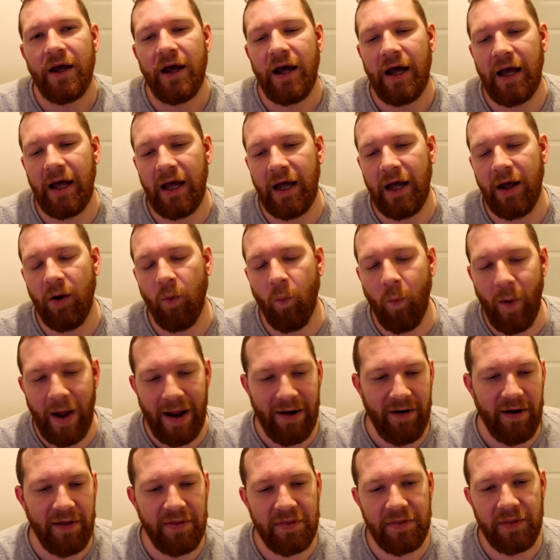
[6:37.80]

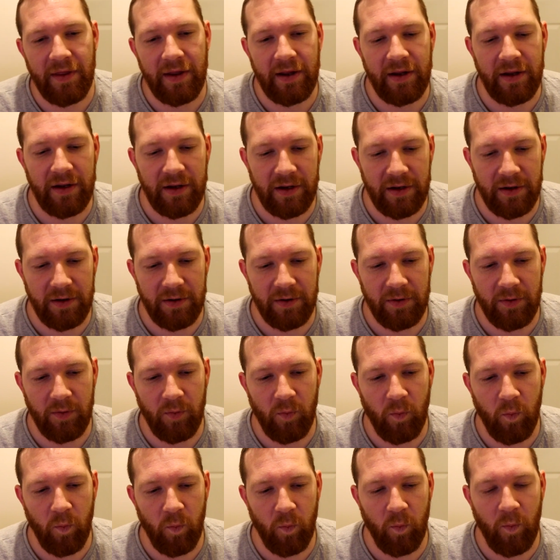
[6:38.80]
where I think
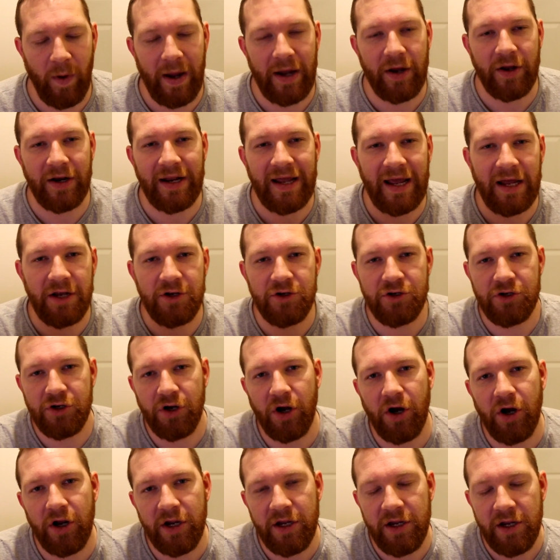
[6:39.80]
we're going to get
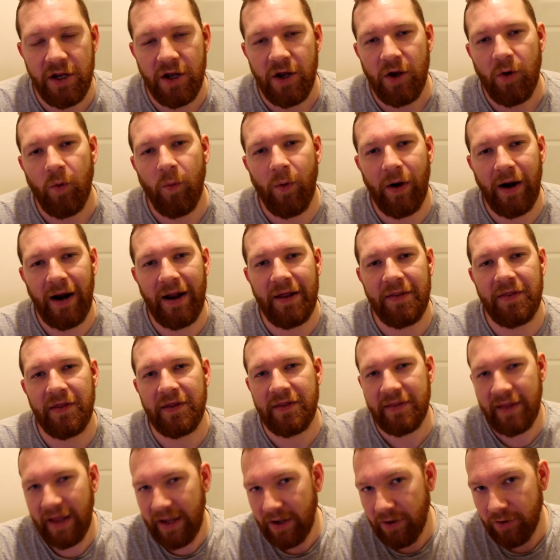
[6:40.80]
joy, where I
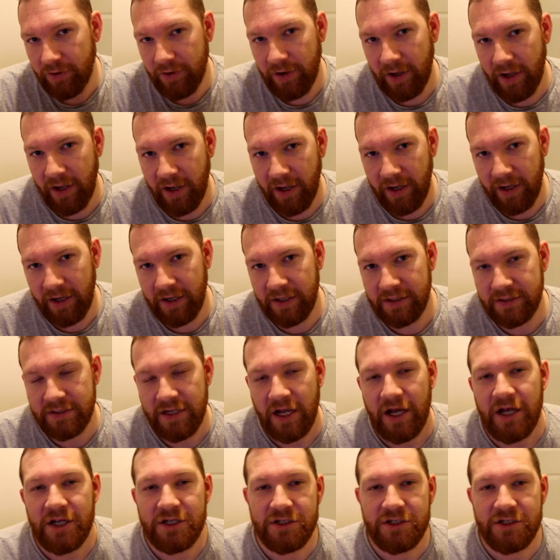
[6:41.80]
think they could hurt us.